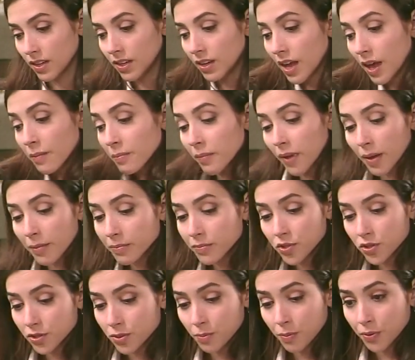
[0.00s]
And I'm, I'm
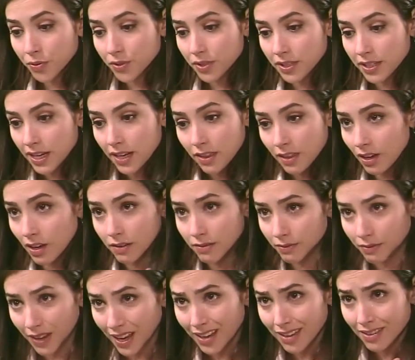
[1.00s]
just supposed to take that
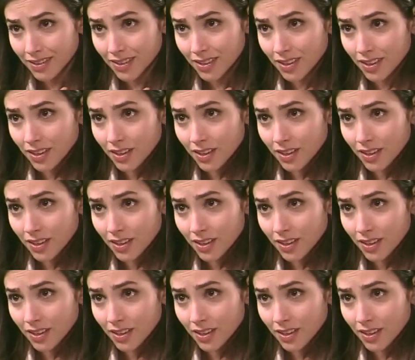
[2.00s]
on faith?